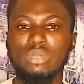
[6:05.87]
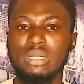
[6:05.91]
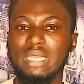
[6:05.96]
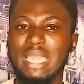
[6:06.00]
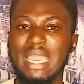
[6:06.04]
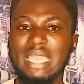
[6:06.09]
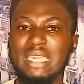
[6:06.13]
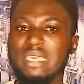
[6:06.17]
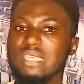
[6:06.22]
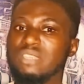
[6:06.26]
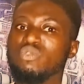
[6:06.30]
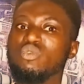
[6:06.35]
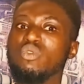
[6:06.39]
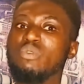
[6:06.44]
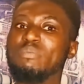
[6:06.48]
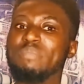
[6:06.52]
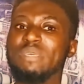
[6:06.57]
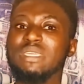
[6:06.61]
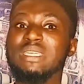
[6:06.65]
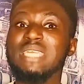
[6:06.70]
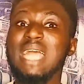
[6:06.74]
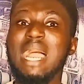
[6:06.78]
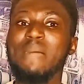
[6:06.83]
Like it won't
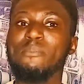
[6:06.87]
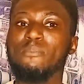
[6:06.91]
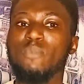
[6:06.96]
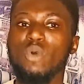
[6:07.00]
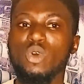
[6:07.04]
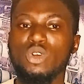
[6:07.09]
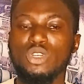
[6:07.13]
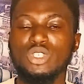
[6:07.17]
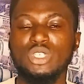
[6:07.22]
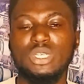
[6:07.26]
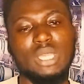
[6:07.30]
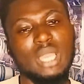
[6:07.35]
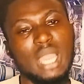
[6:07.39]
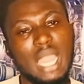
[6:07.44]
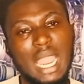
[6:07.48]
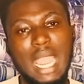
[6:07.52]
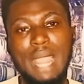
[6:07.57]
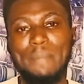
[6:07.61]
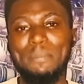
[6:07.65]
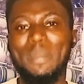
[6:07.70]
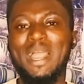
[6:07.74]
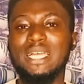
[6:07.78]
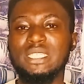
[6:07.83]
be that much
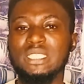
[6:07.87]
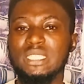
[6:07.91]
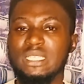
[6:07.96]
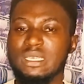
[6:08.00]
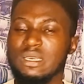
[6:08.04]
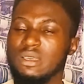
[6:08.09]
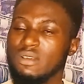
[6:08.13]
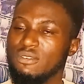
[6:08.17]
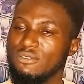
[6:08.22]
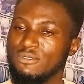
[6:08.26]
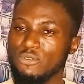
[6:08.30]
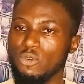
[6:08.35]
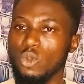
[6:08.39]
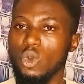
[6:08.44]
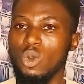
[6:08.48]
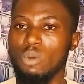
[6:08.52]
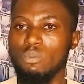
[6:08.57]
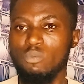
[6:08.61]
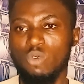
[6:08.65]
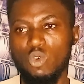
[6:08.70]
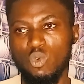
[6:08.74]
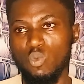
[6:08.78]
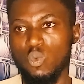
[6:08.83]
apart
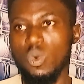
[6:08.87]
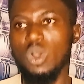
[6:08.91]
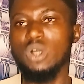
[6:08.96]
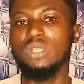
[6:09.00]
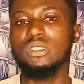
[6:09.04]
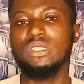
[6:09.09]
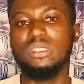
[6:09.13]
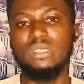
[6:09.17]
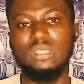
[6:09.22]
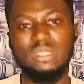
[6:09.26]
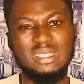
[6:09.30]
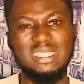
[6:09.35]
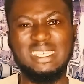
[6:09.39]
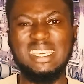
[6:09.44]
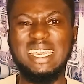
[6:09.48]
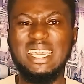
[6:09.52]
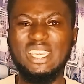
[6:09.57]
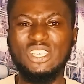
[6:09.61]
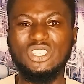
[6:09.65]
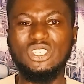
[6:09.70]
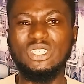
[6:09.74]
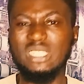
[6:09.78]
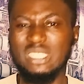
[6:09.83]
from what
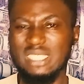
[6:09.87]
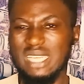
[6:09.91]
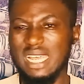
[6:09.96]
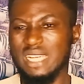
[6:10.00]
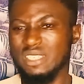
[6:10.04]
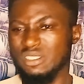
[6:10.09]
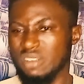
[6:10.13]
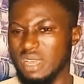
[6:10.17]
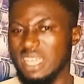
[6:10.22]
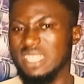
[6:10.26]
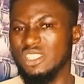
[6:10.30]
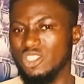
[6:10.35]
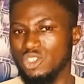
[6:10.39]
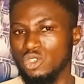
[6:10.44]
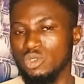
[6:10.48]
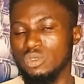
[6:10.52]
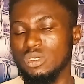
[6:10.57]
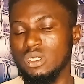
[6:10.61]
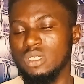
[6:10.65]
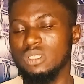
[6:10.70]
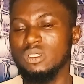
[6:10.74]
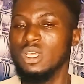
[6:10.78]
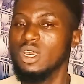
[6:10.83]
the engine is actually
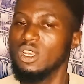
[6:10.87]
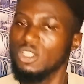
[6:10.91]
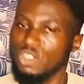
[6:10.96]
using.